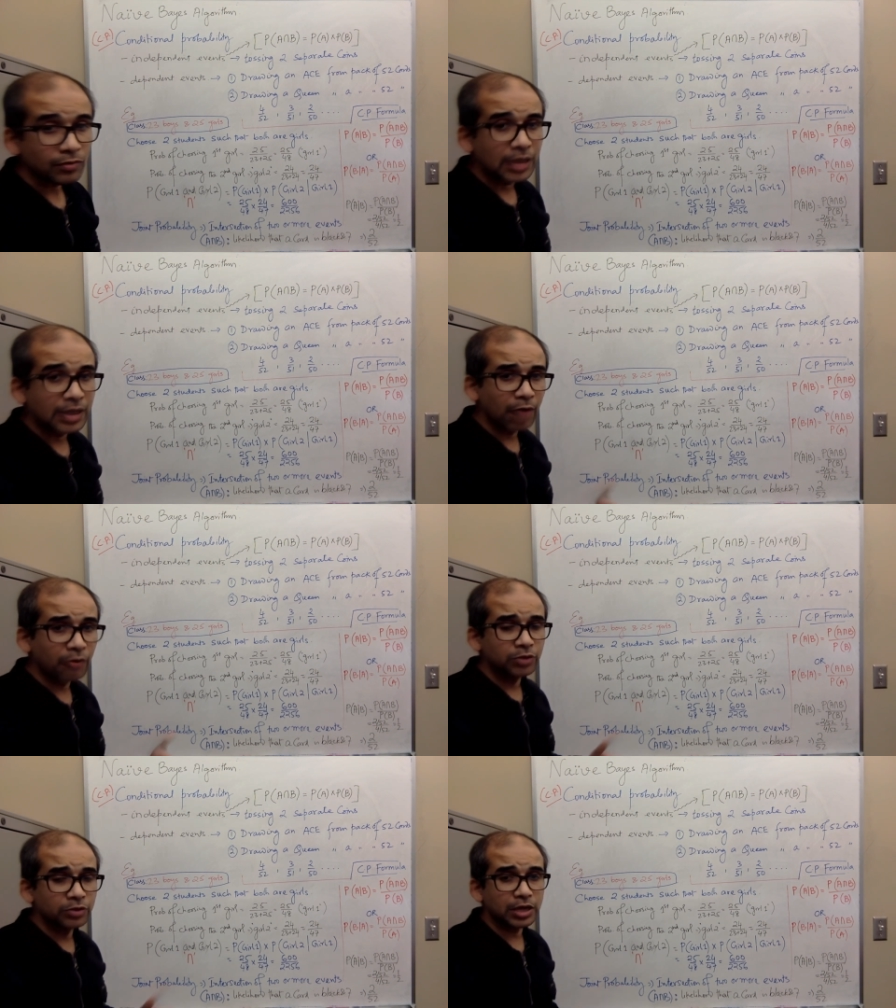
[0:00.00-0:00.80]
now
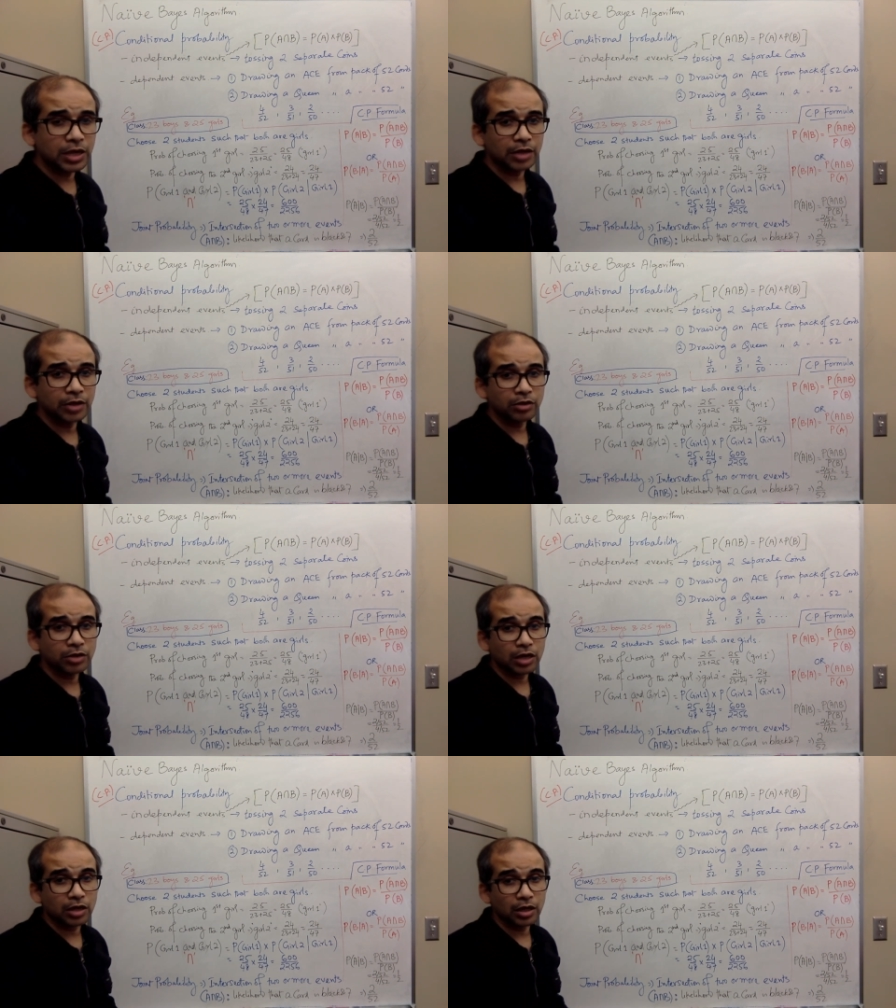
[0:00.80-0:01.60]
use
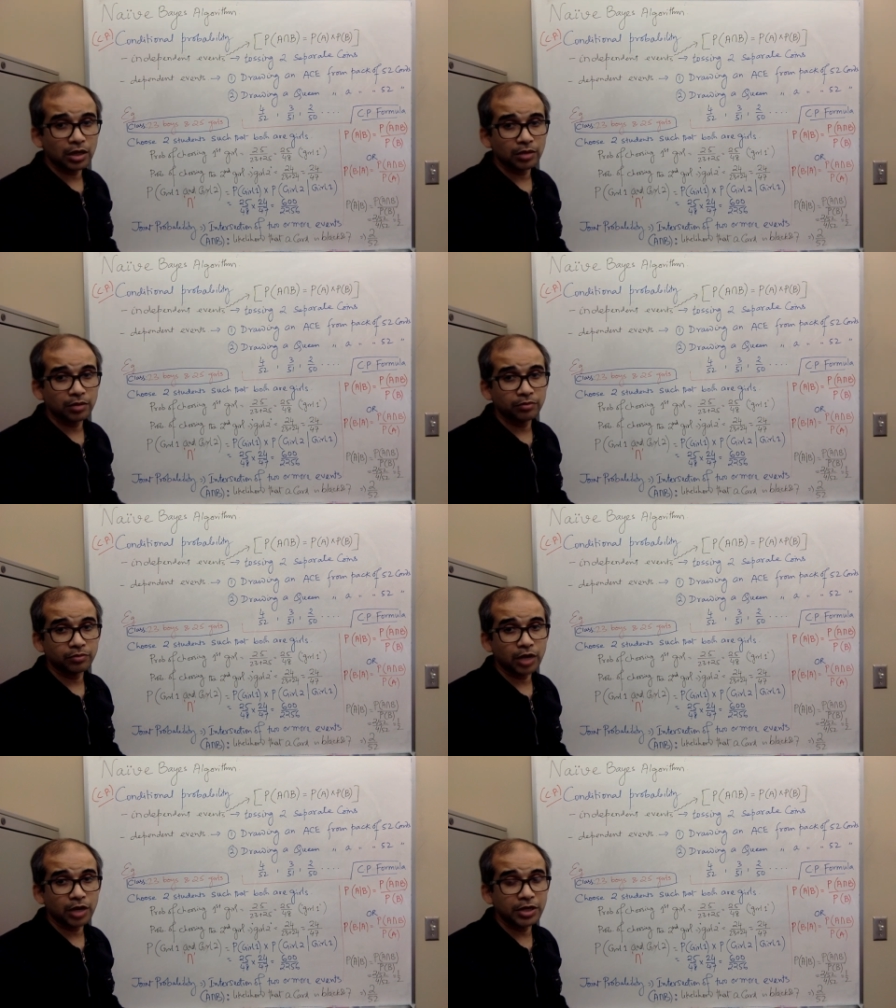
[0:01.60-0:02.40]
the
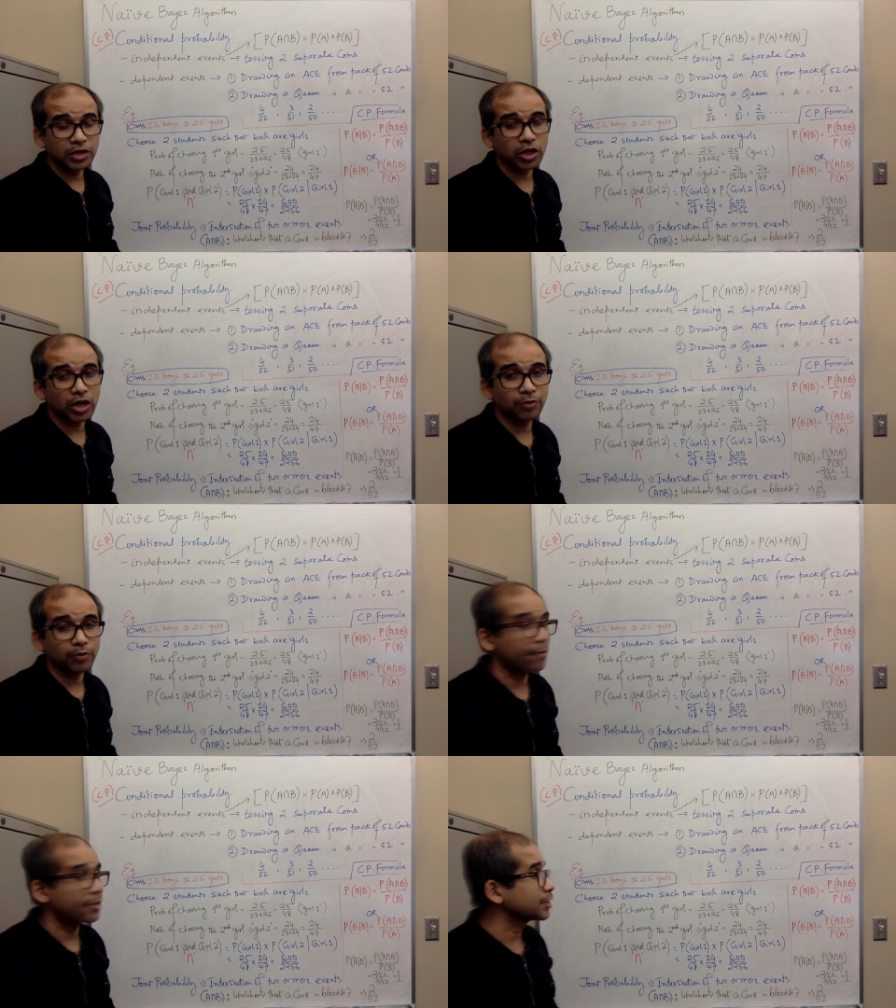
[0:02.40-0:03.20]
conditional
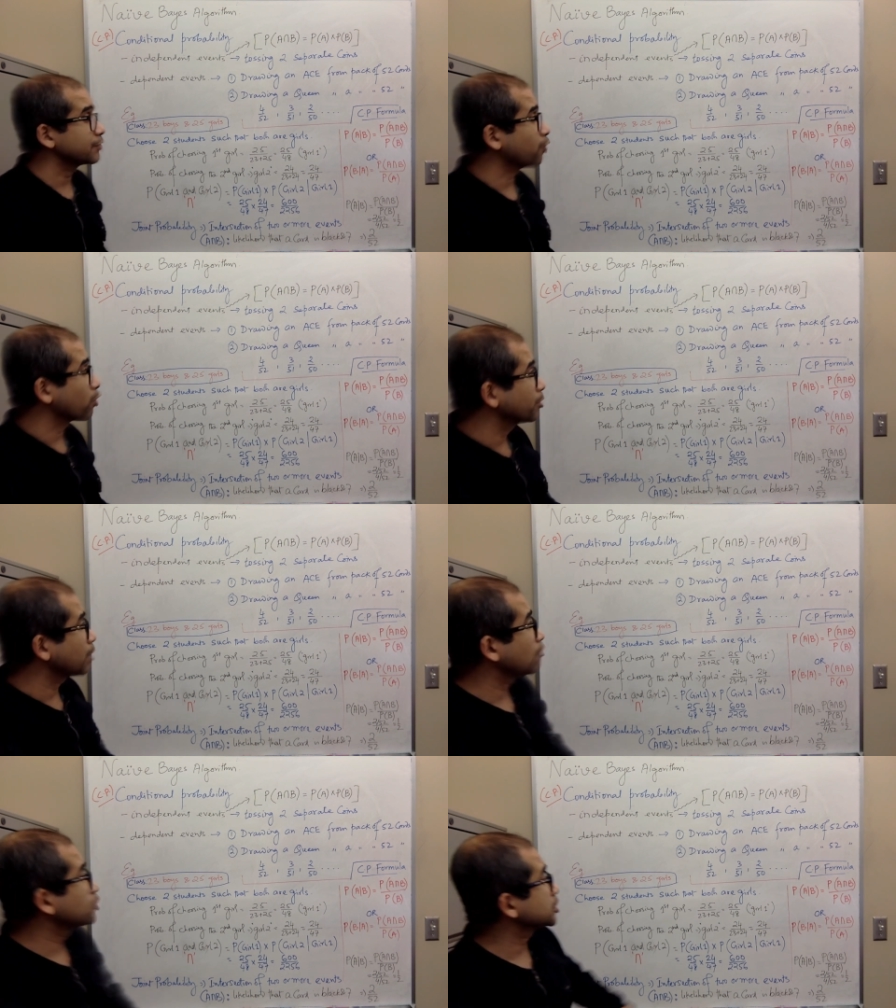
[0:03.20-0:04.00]
probability formula, which